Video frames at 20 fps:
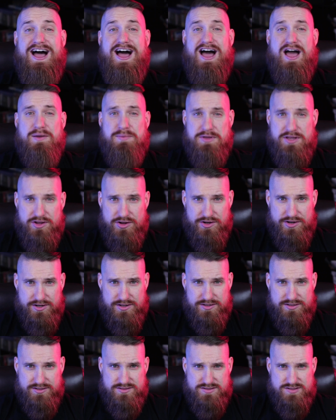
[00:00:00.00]
I'm
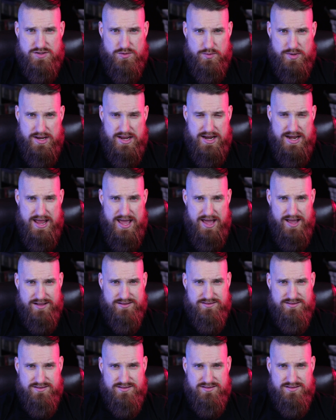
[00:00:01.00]
here to
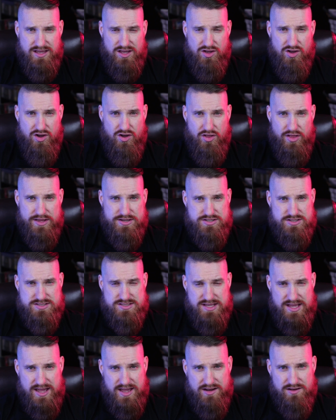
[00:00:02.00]
reenact a call I
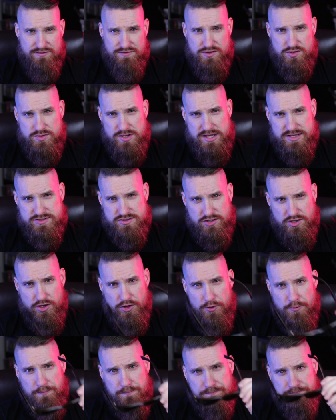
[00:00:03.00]
just had a few days
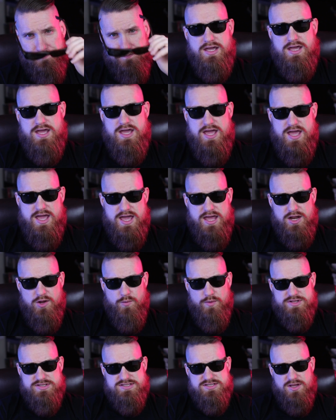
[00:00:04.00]
ago, and it
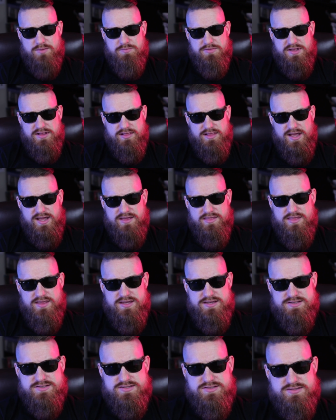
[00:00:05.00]
went something like
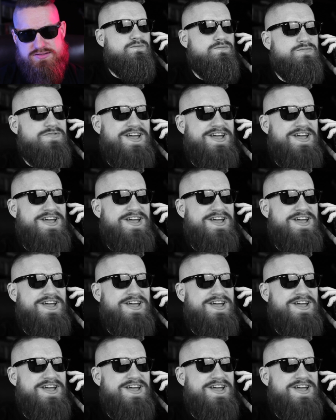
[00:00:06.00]
this.